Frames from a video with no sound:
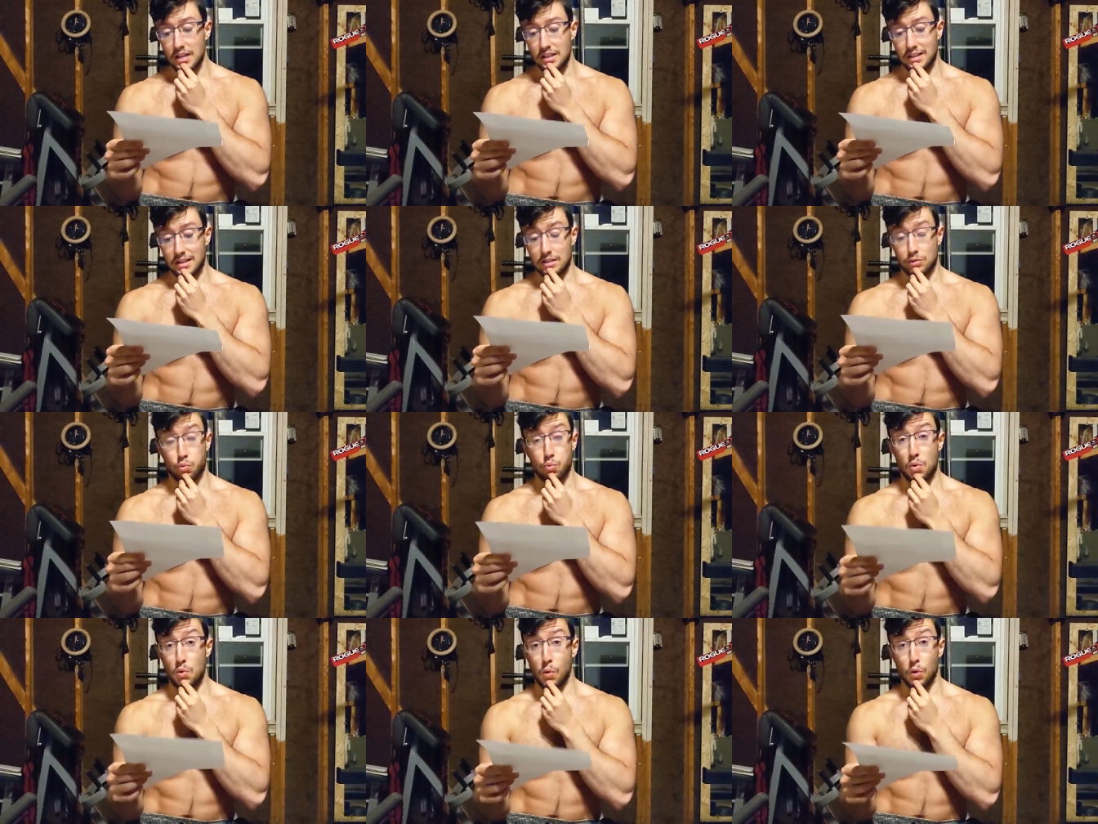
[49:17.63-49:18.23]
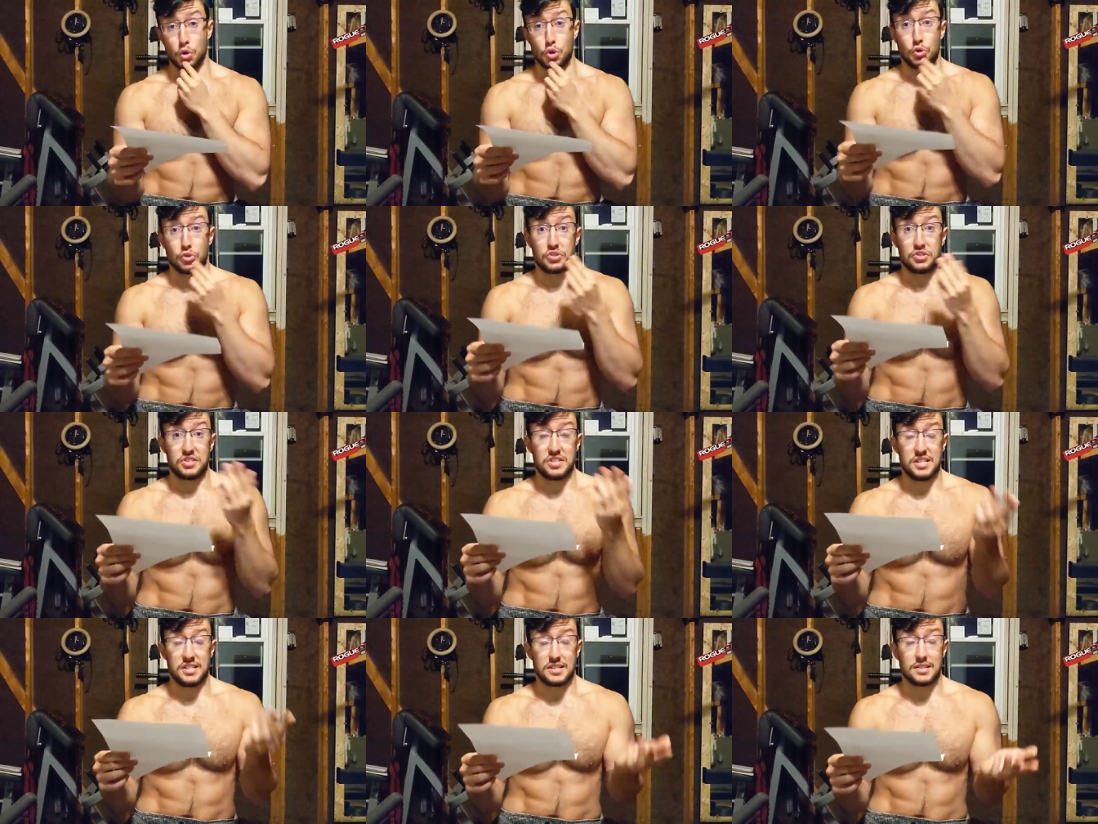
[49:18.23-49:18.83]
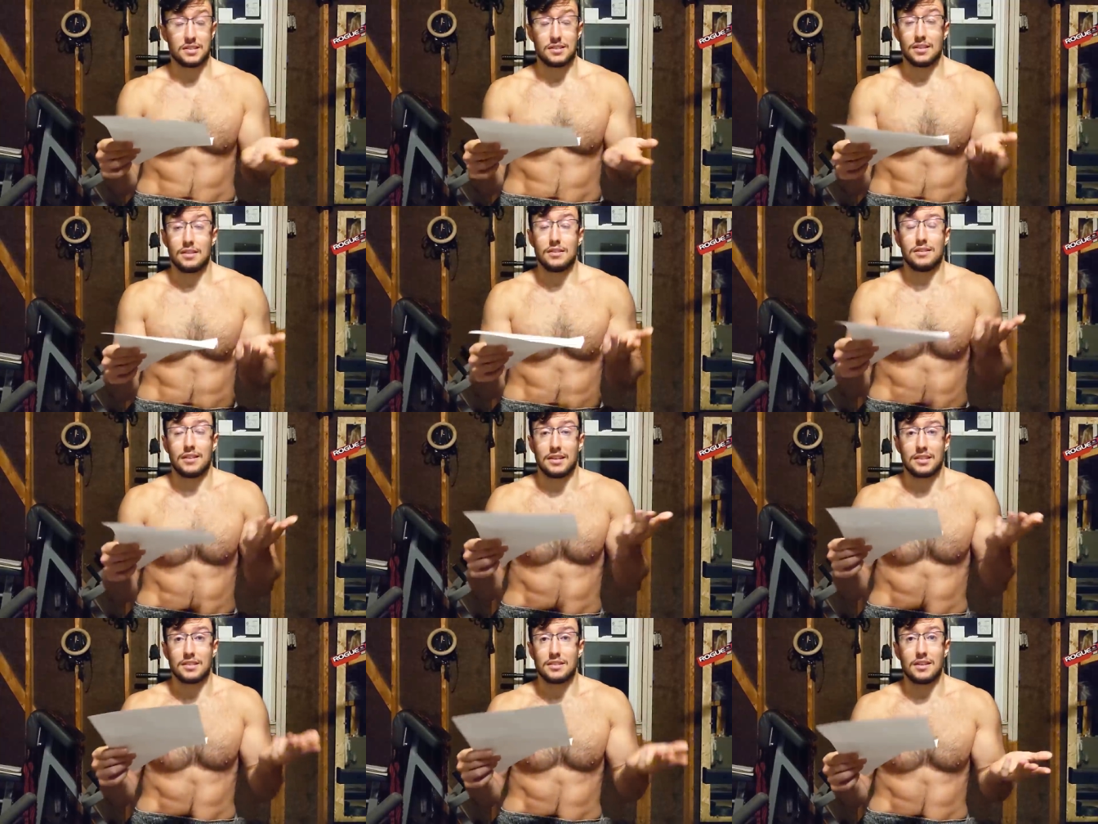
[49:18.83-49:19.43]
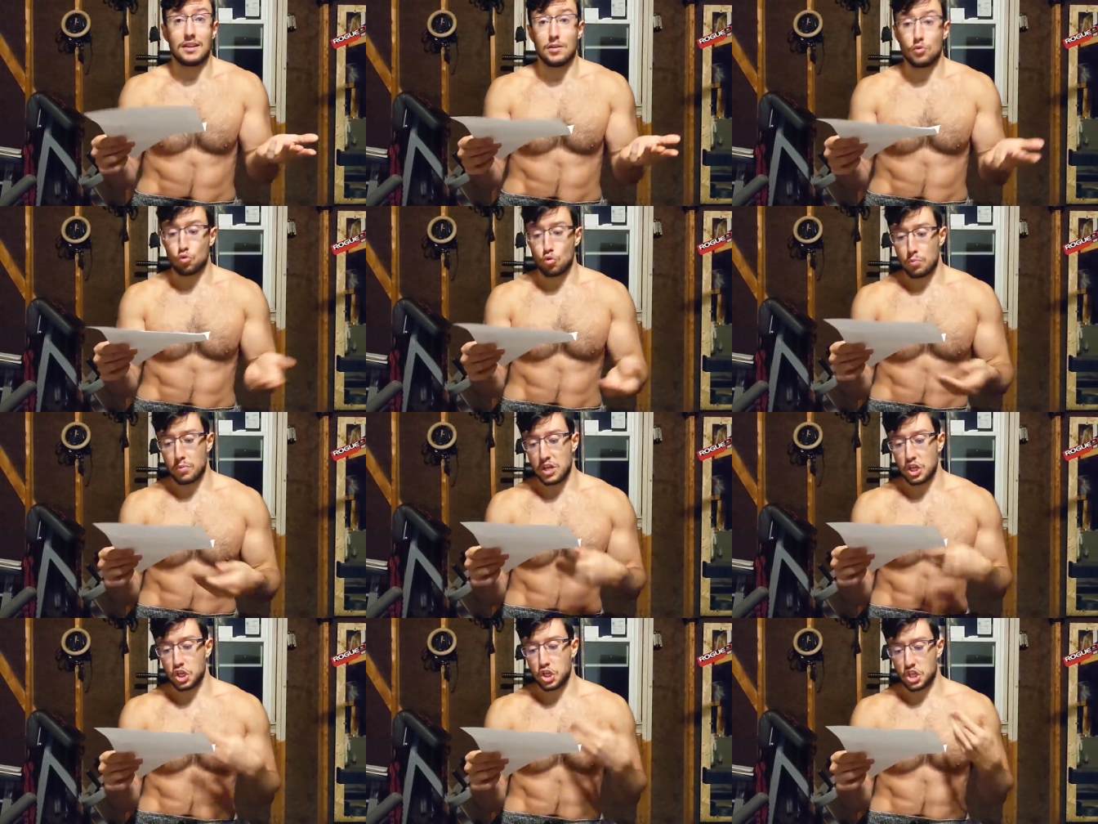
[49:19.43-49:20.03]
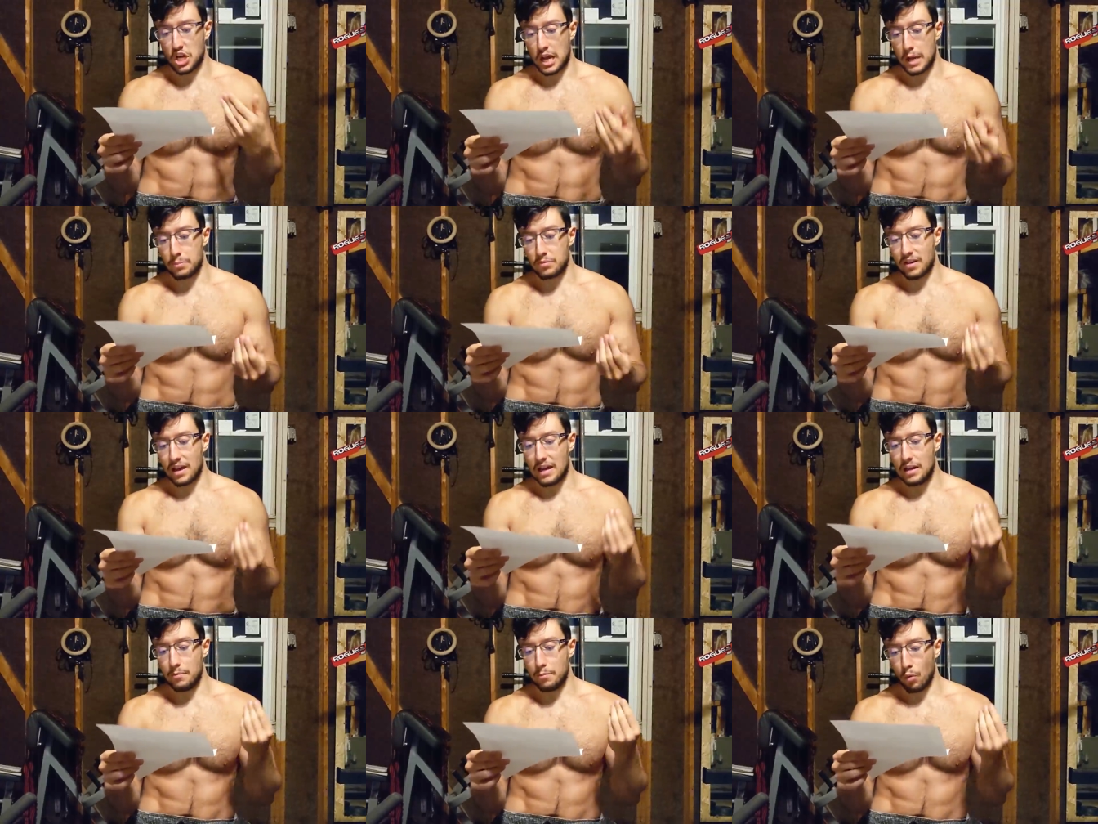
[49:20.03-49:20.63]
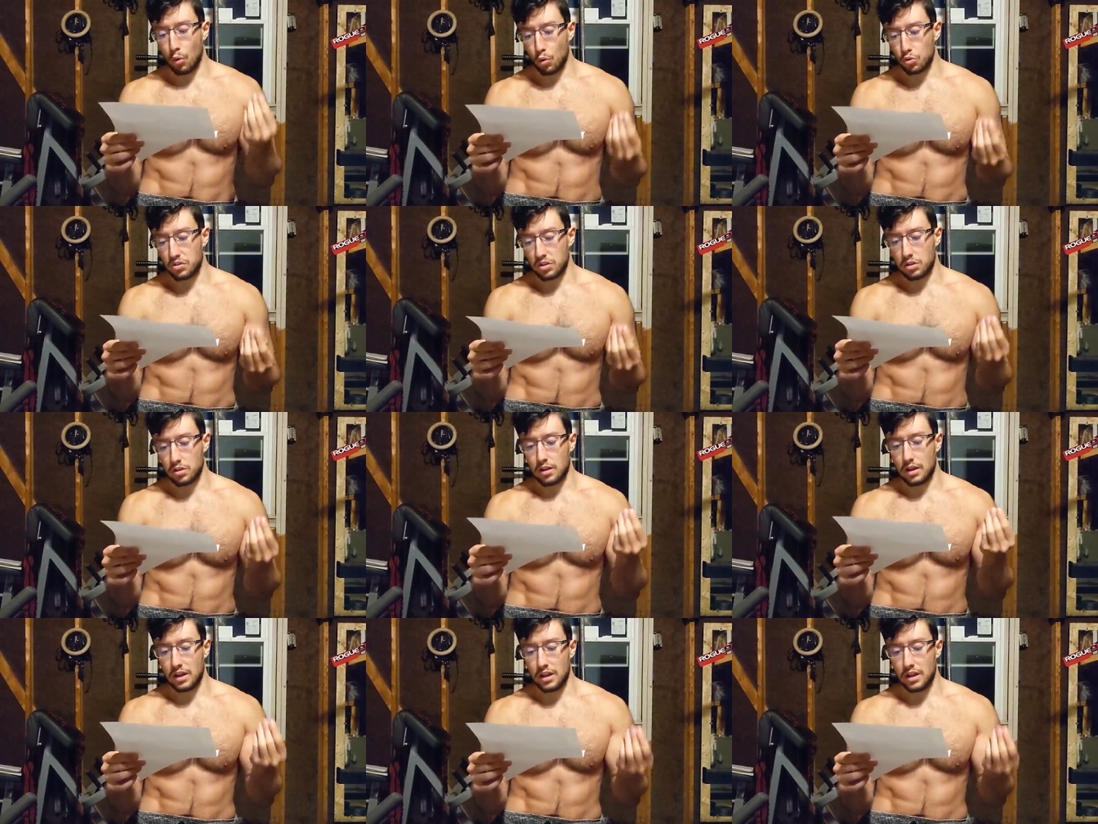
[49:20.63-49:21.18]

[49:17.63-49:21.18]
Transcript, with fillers: that we were just destined to be shaped and molded